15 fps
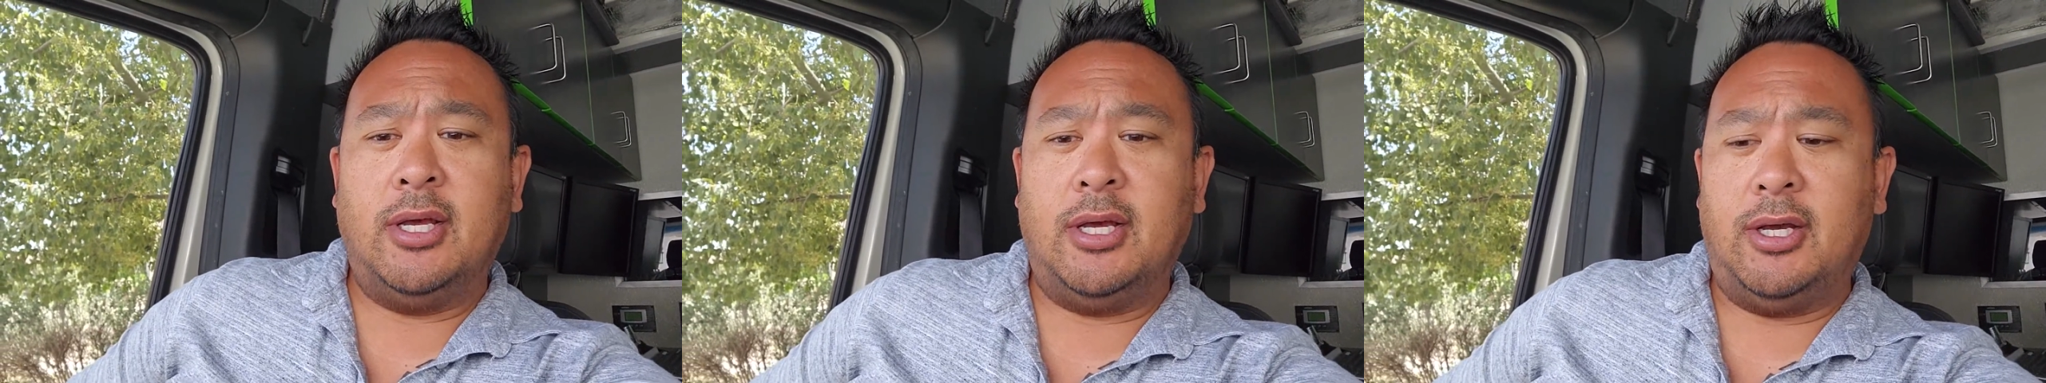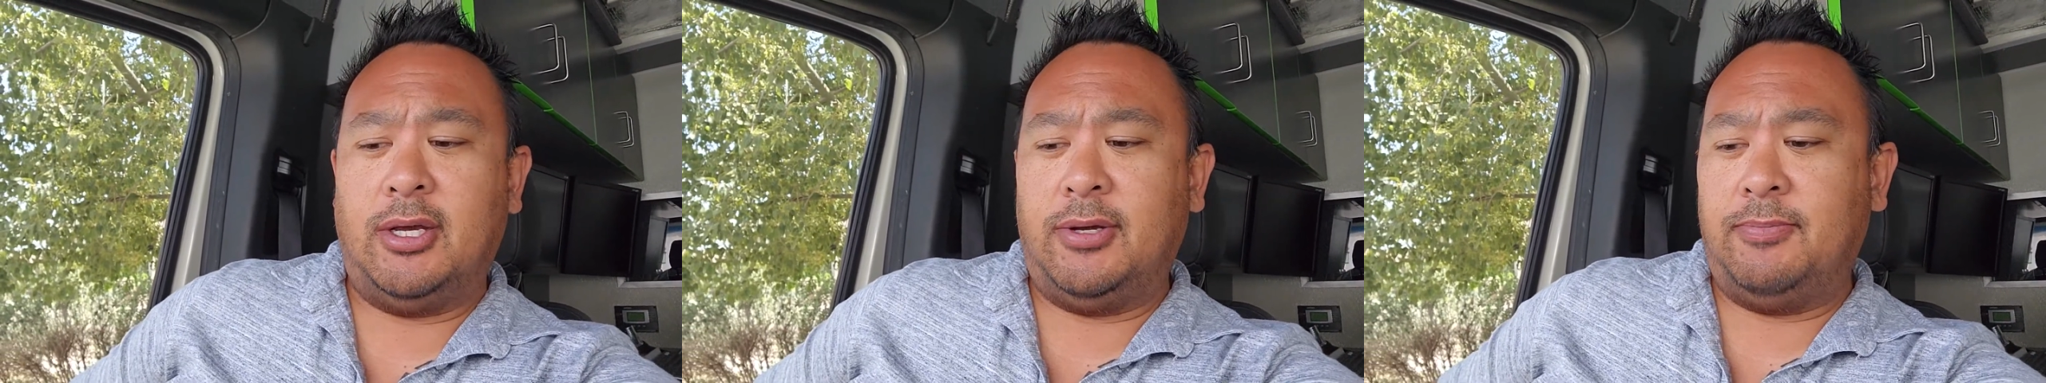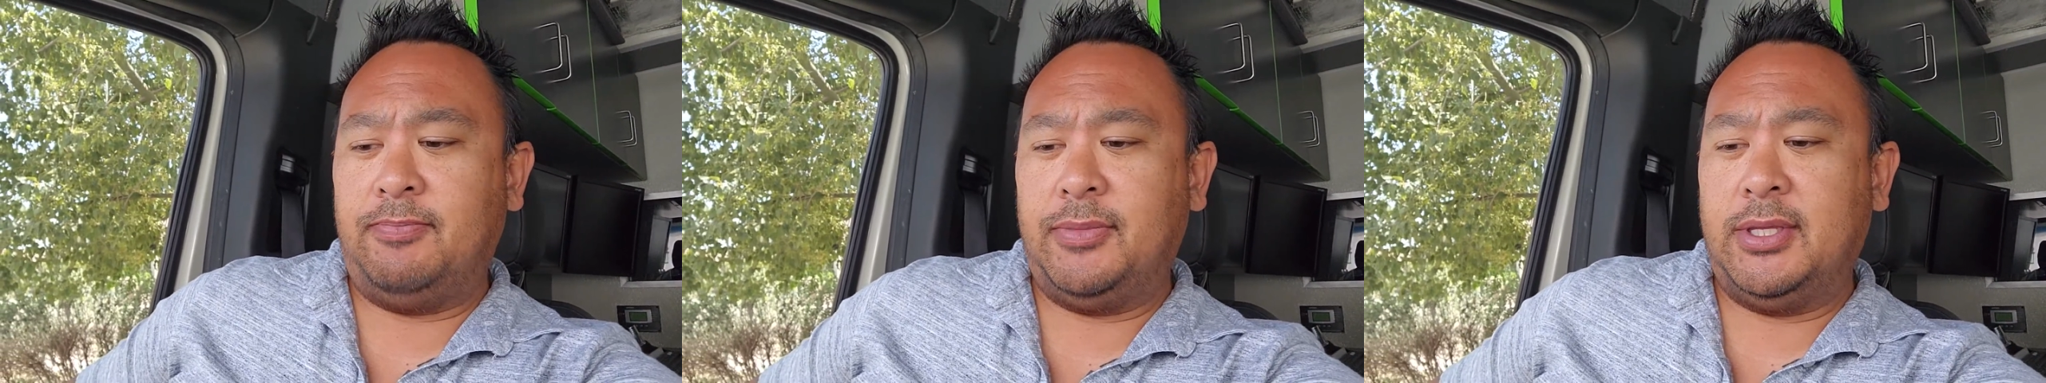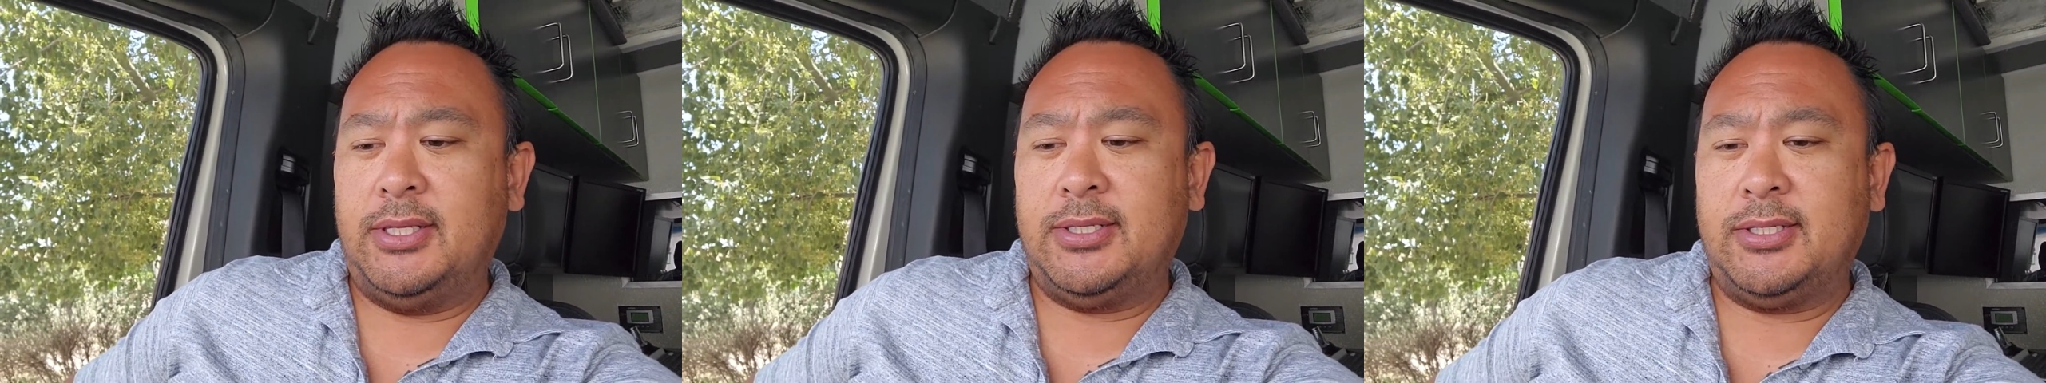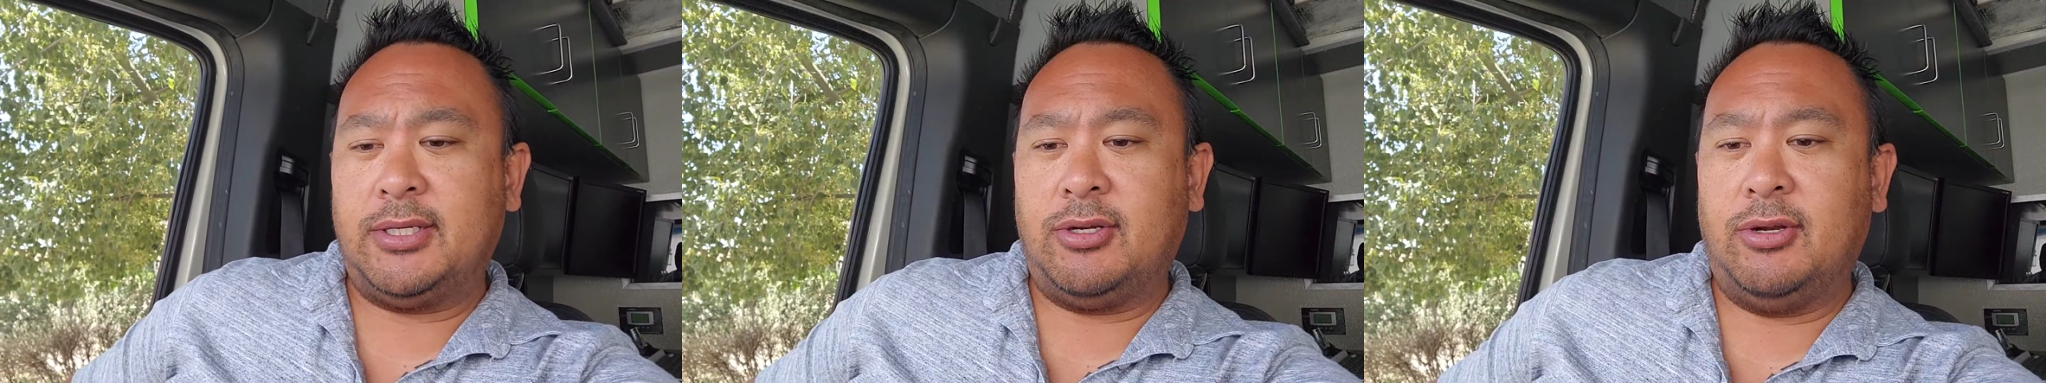Um,
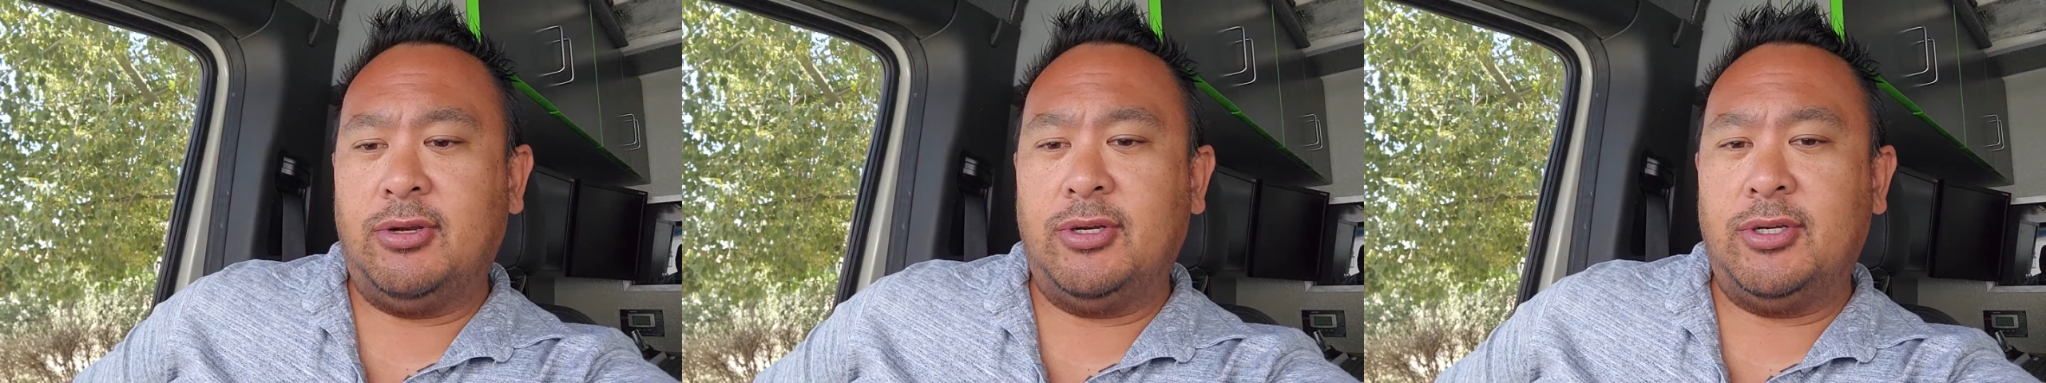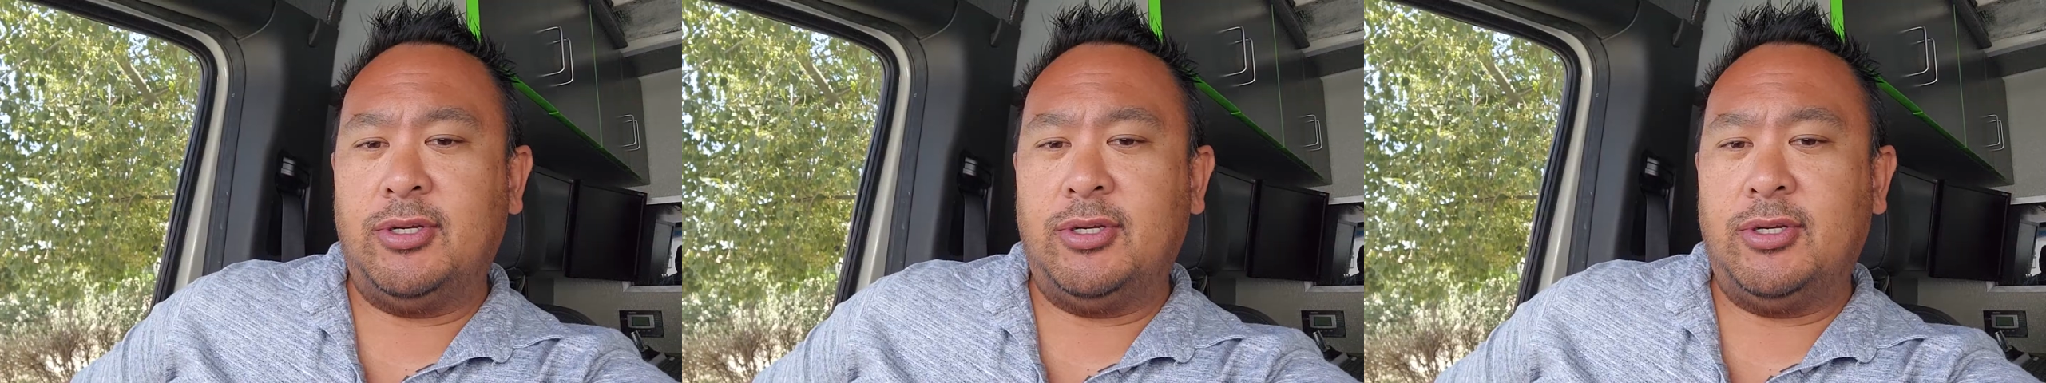this occurs